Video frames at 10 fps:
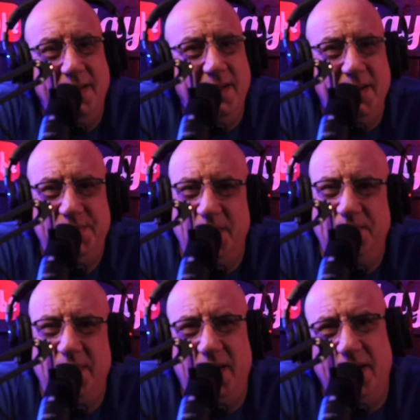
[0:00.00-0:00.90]
And
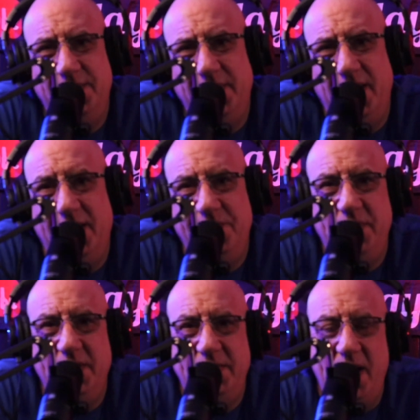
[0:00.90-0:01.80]
something else, and I left
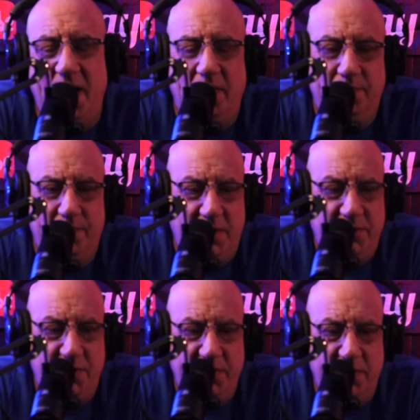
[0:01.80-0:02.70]
it at that. I
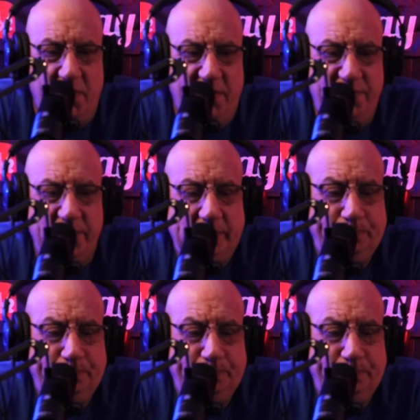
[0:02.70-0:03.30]
turned it off.